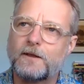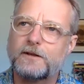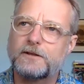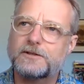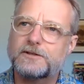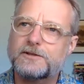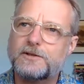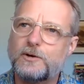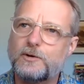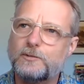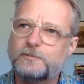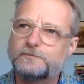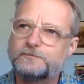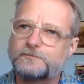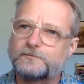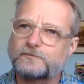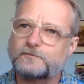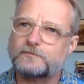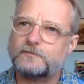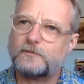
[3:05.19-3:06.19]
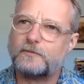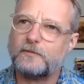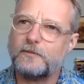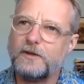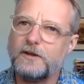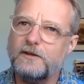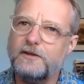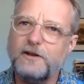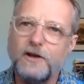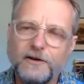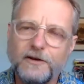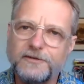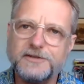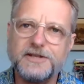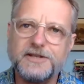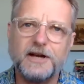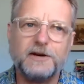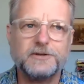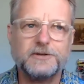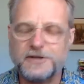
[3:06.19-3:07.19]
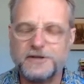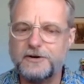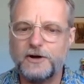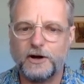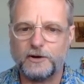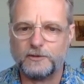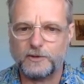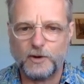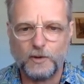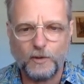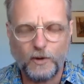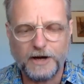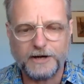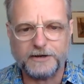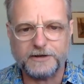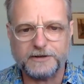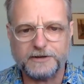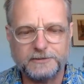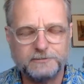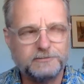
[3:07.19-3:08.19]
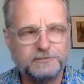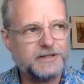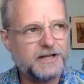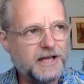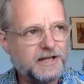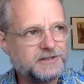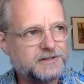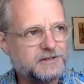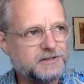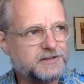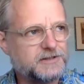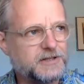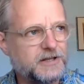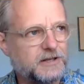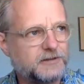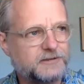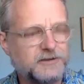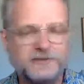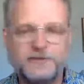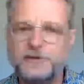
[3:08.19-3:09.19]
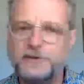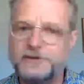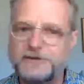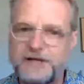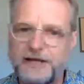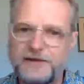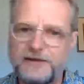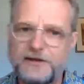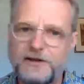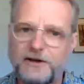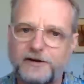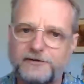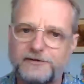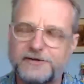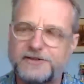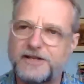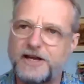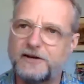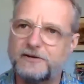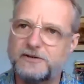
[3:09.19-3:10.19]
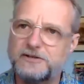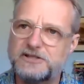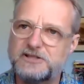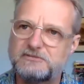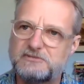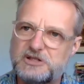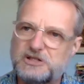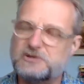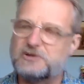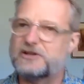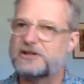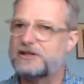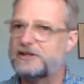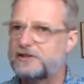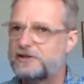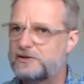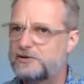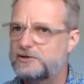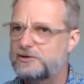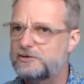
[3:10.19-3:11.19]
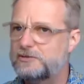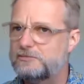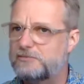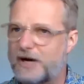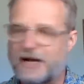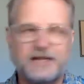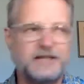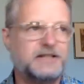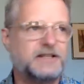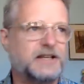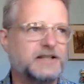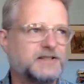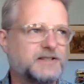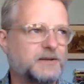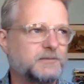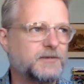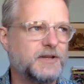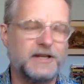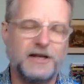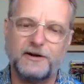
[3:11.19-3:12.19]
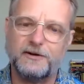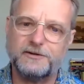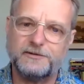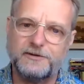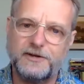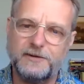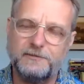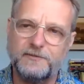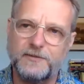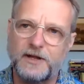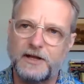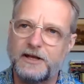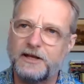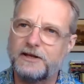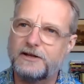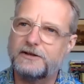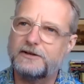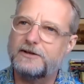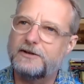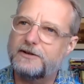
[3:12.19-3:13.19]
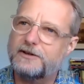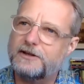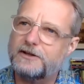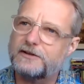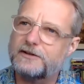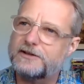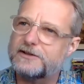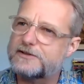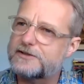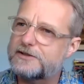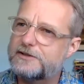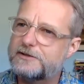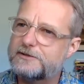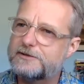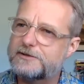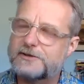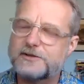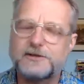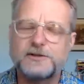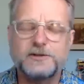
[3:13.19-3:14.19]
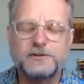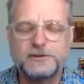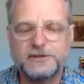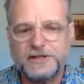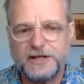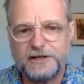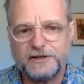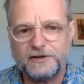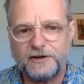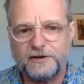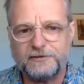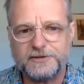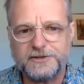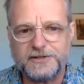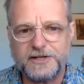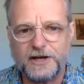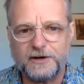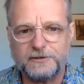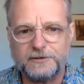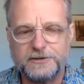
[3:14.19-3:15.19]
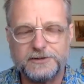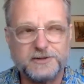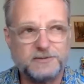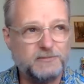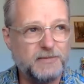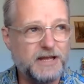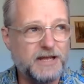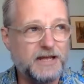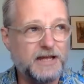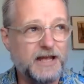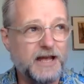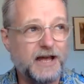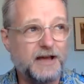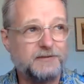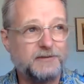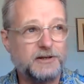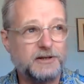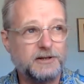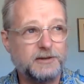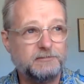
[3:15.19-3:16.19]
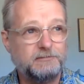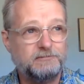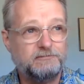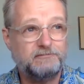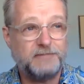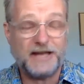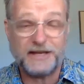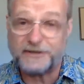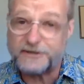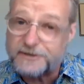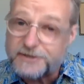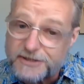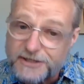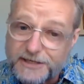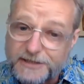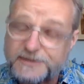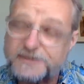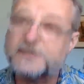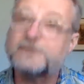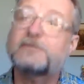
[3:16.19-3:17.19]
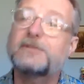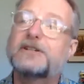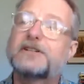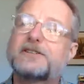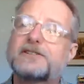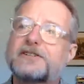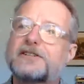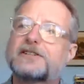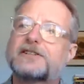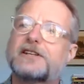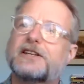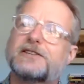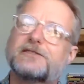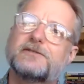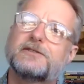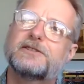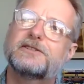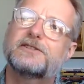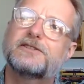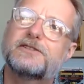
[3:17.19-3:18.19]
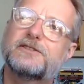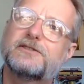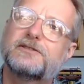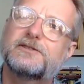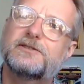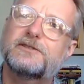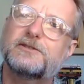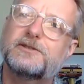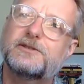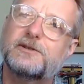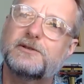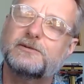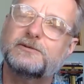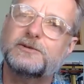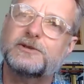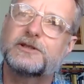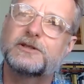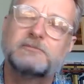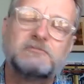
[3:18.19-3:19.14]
So the office hours are not required, but ask yourself, if you attend the office hours, do you think you might get something out of them? Do you think that students who attend office hours may have a better chance at being successful than students who don't?